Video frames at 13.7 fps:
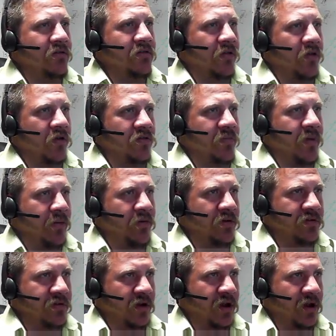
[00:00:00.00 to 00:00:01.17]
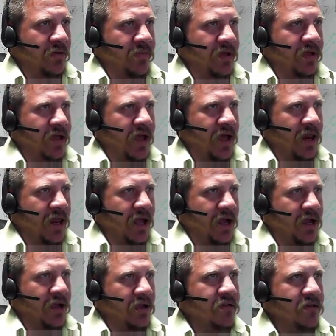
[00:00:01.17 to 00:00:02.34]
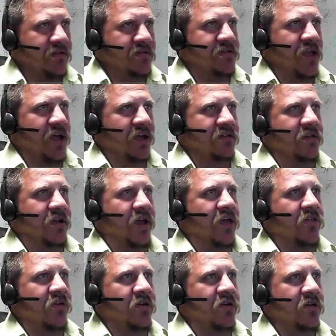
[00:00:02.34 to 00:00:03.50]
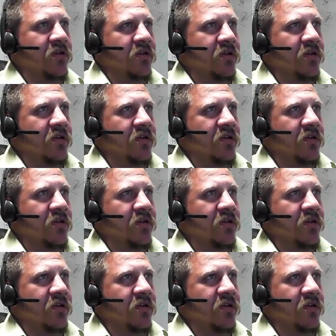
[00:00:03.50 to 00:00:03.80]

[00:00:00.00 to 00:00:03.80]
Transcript: so those bubbles are gonna be, yeah, like stacked together.